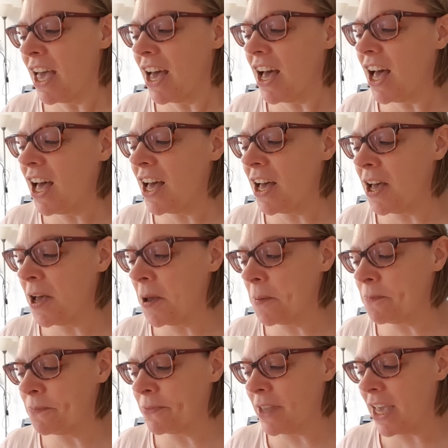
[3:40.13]

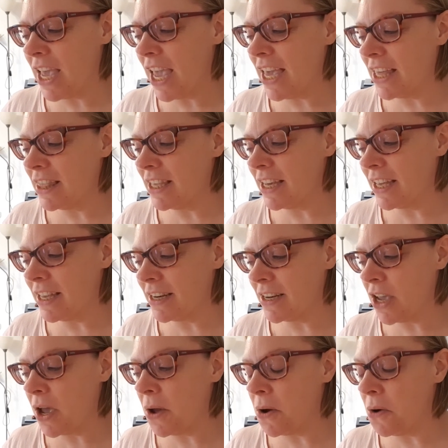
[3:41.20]
And
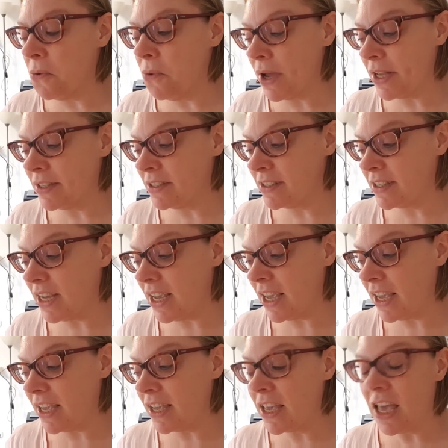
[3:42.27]
then
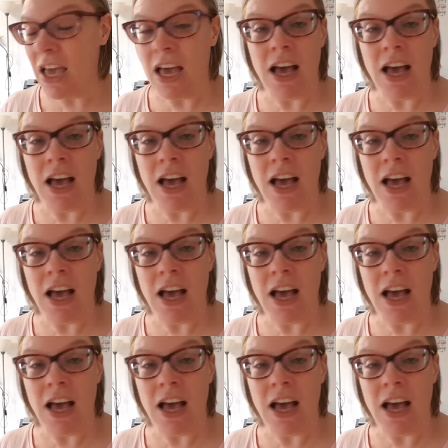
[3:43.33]
Wednesday,